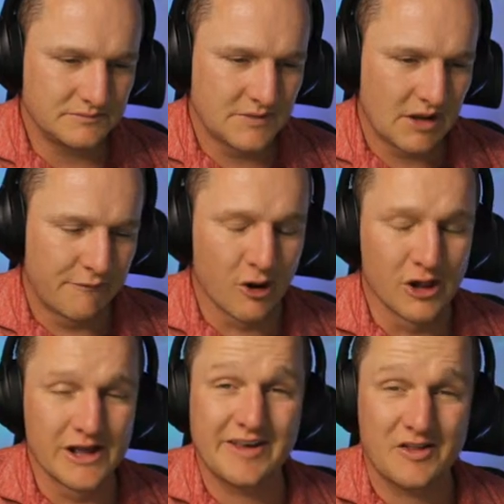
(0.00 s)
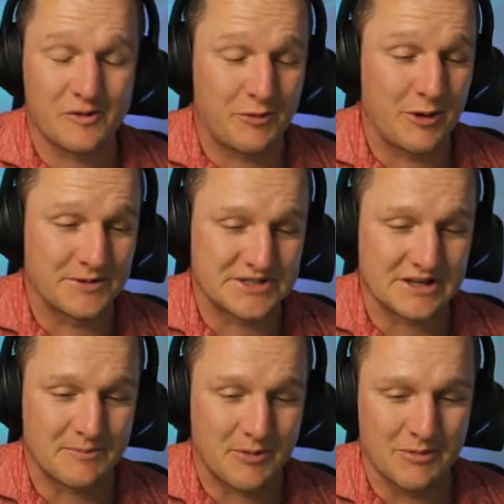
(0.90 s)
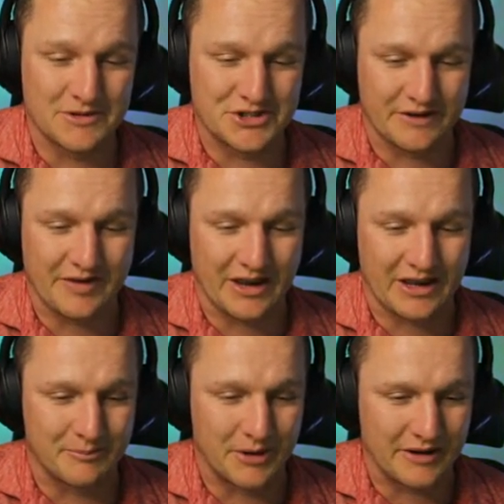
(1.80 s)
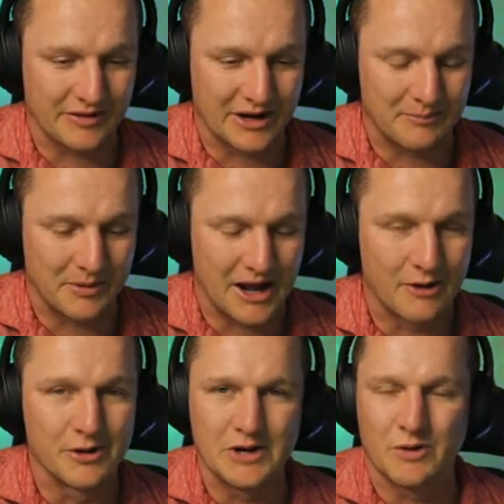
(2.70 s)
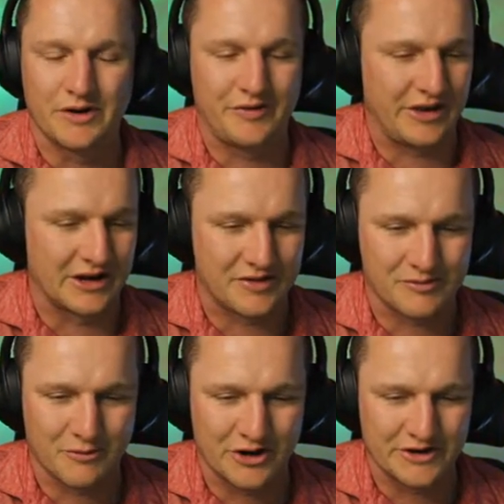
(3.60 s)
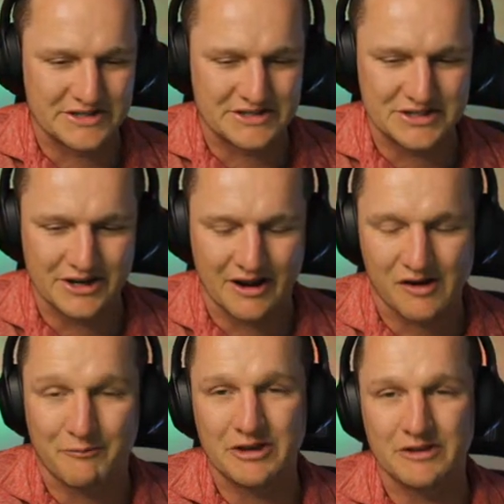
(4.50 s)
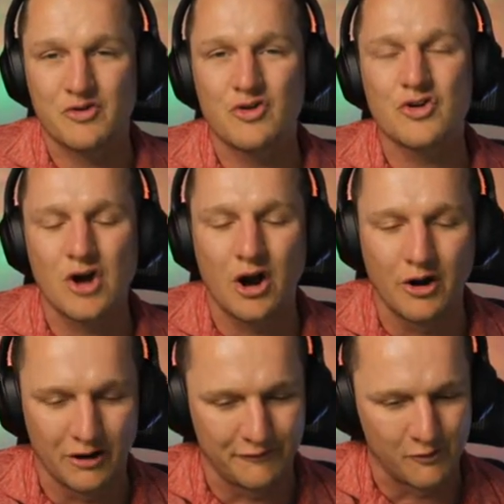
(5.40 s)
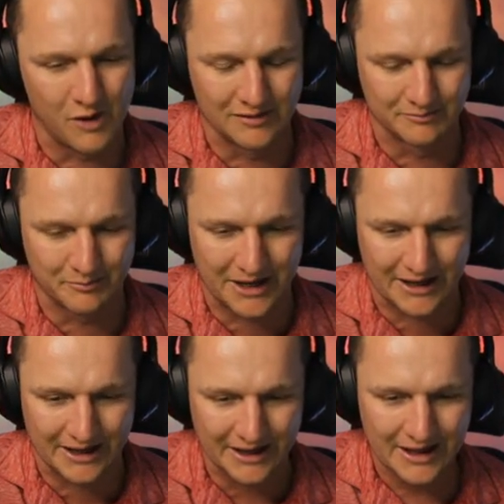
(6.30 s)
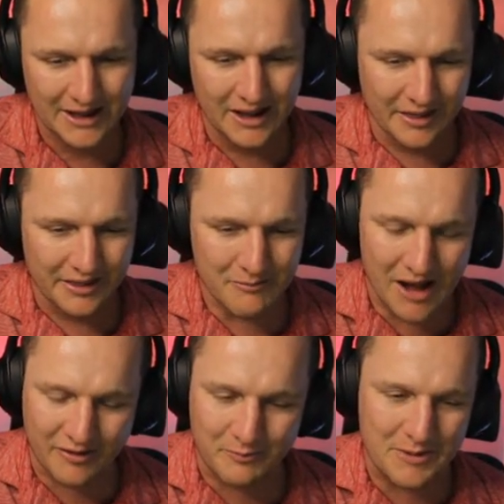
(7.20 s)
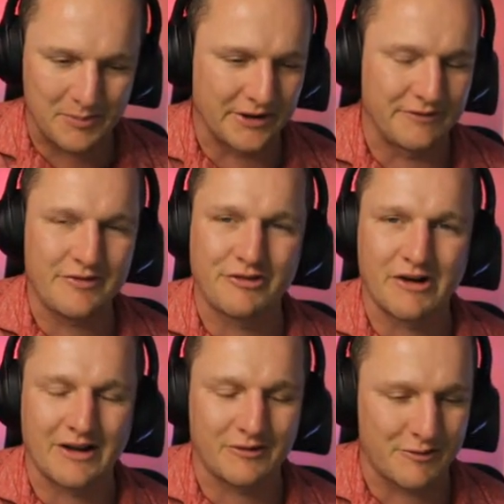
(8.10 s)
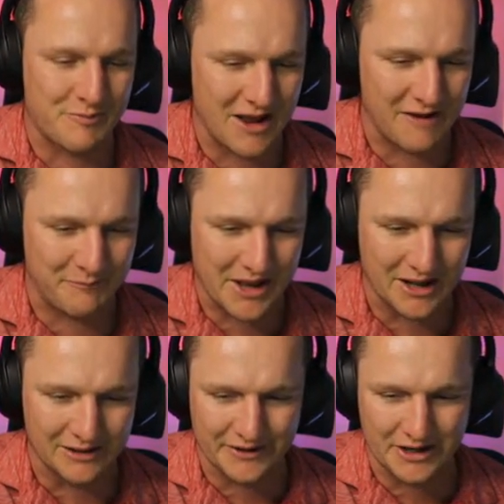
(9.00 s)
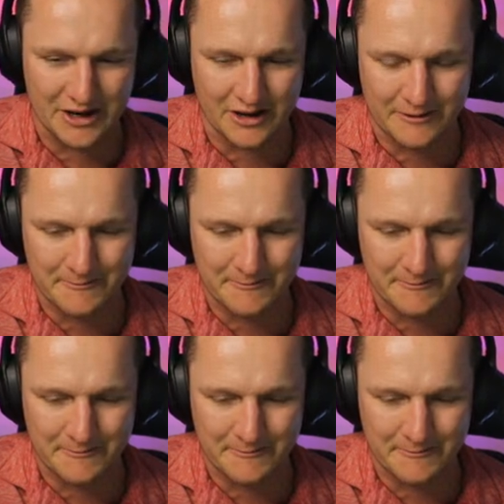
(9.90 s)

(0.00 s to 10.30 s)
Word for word: for all intents and purposes, I probably should have taken a break tonight, but I really wanted to get out some content to you guys. I've been so overwhelmed by the amount of people that have interacted with my FPL video.